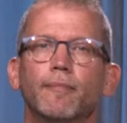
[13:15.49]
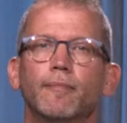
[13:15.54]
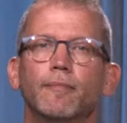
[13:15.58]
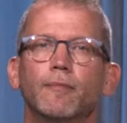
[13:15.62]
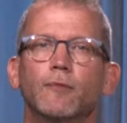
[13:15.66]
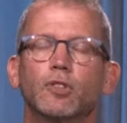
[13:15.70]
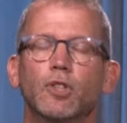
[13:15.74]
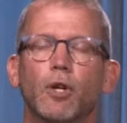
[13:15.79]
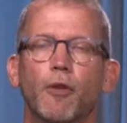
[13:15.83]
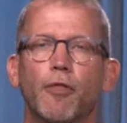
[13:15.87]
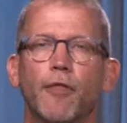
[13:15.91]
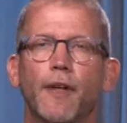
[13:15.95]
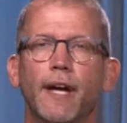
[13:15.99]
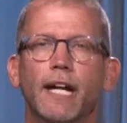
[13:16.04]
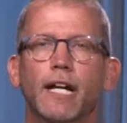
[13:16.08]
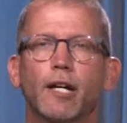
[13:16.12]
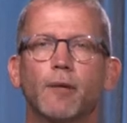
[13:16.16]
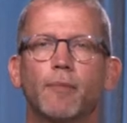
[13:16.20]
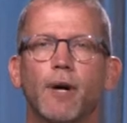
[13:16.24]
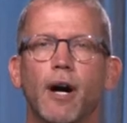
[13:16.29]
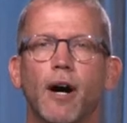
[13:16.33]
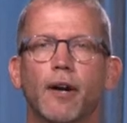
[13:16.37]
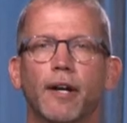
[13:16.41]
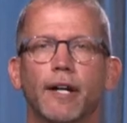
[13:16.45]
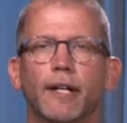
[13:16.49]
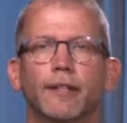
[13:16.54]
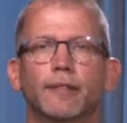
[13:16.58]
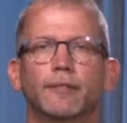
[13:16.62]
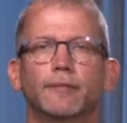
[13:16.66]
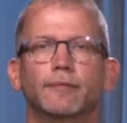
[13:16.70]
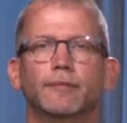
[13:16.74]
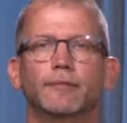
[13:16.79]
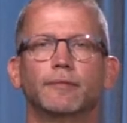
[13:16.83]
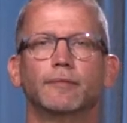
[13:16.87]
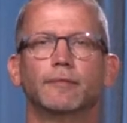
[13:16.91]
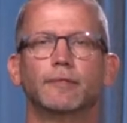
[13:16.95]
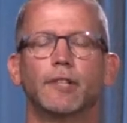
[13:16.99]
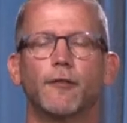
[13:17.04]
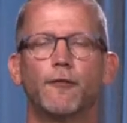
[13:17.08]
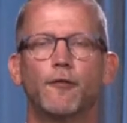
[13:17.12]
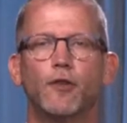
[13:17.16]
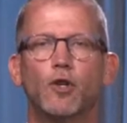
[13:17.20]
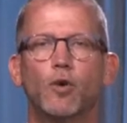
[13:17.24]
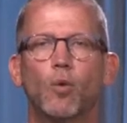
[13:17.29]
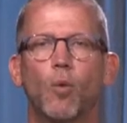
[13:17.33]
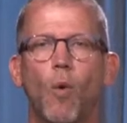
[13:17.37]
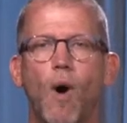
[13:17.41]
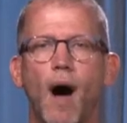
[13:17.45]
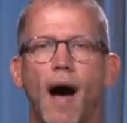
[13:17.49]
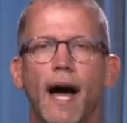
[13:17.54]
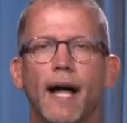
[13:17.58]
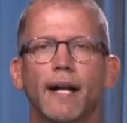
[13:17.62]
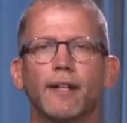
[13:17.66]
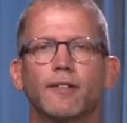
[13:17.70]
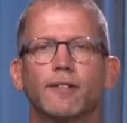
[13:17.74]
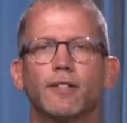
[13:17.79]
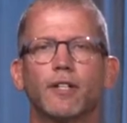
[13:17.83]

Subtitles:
So think about it. If you want